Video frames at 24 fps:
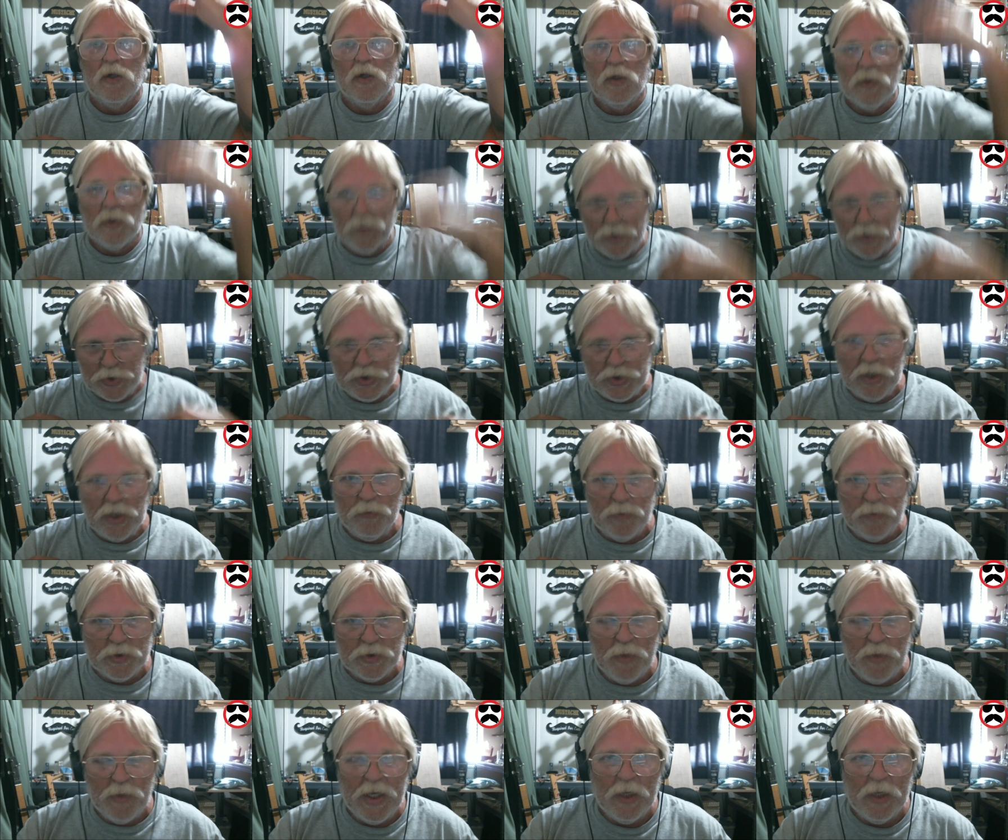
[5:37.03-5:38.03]
the sheep
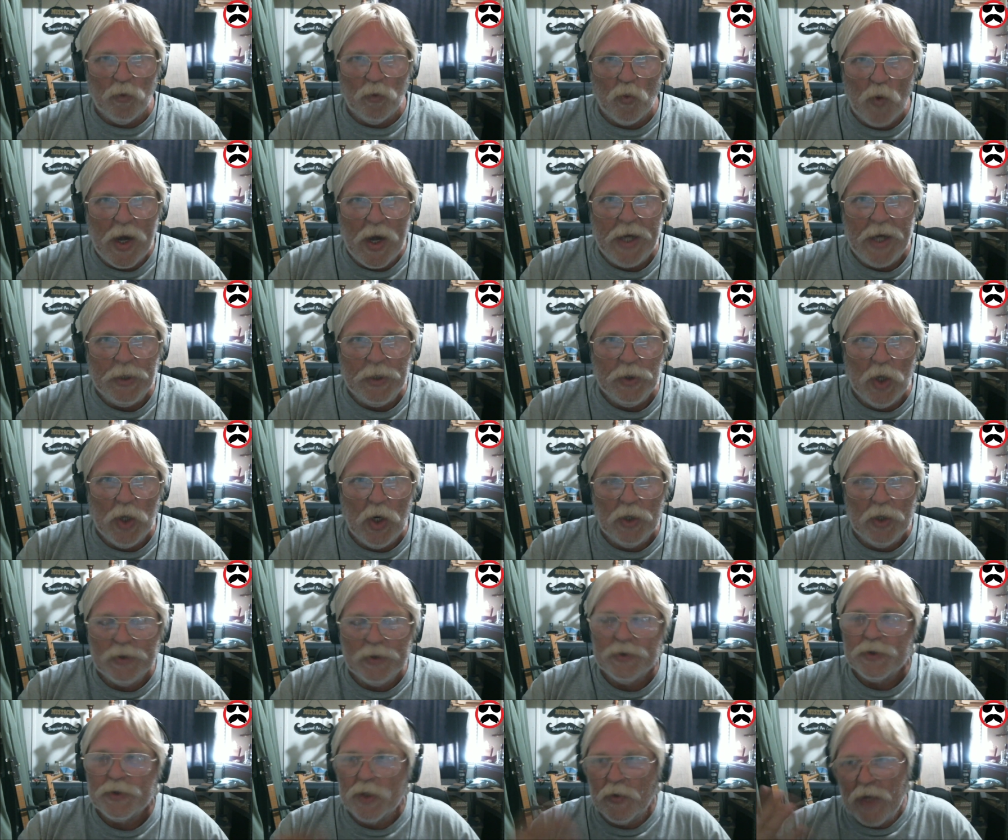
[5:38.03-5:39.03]
is being rained
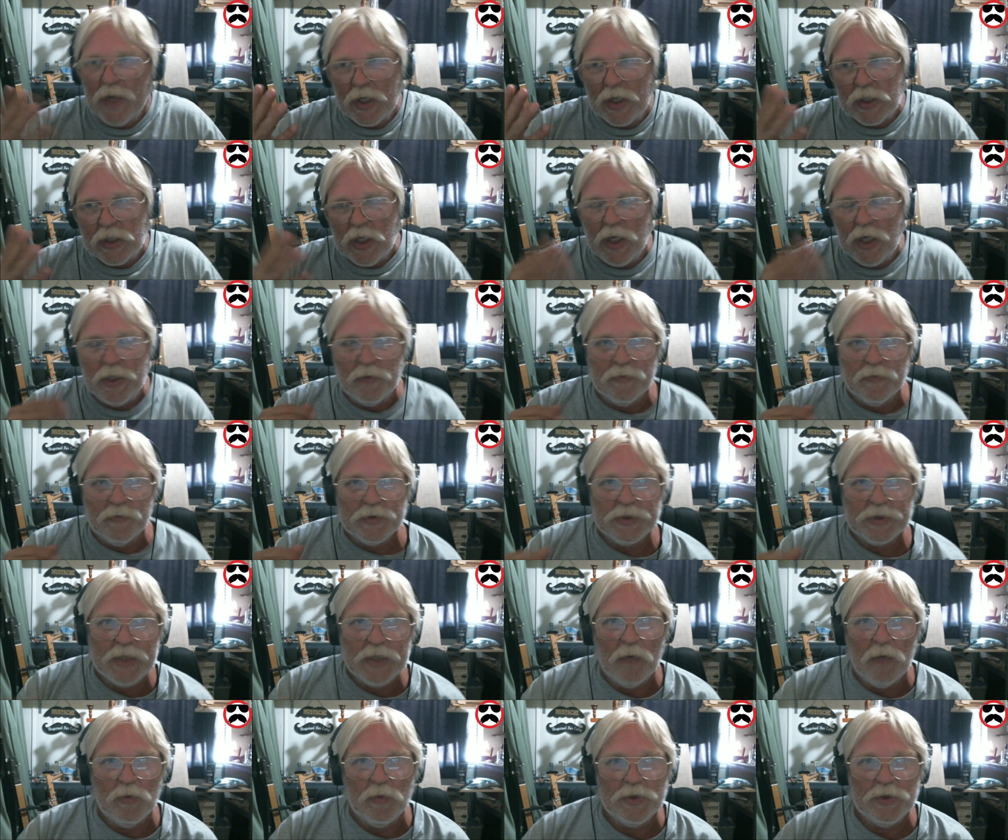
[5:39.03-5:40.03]
on. So that kind of
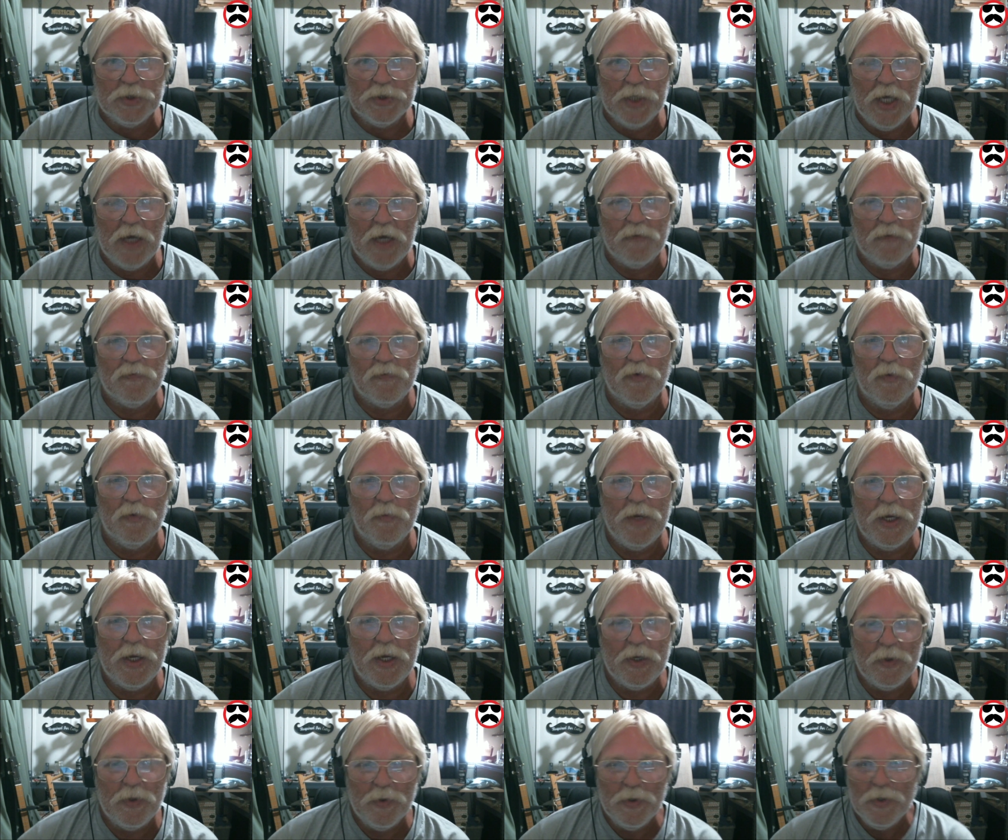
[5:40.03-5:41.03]
established that for
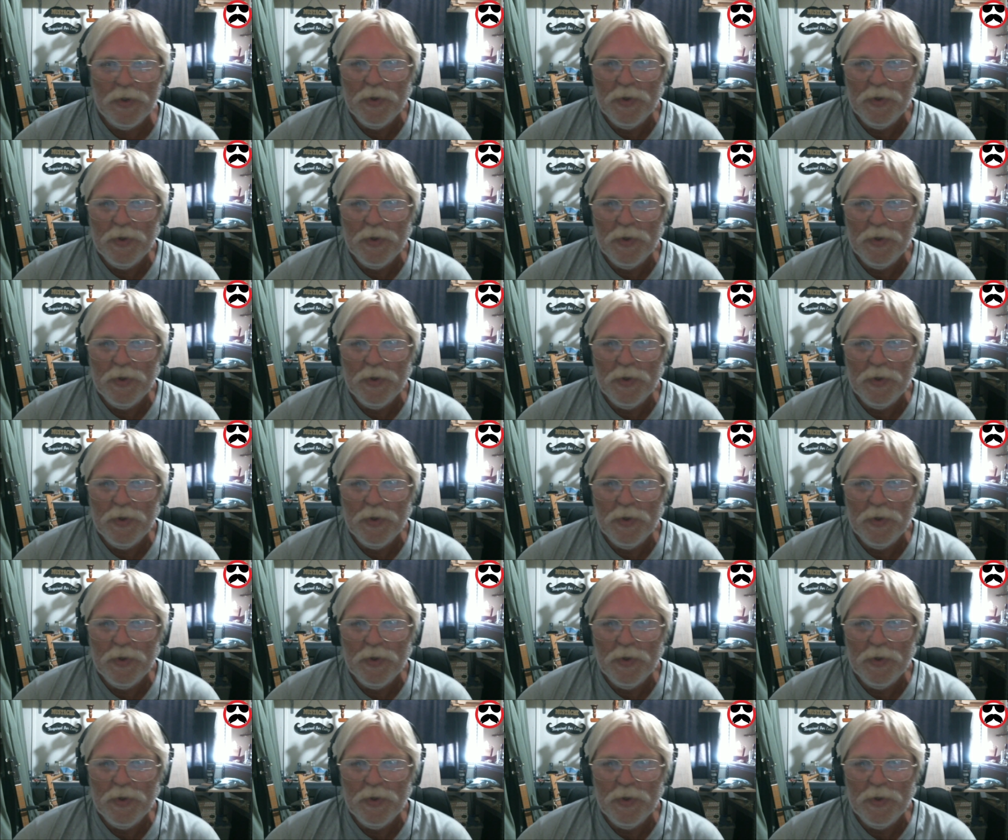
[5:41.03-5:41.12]
me.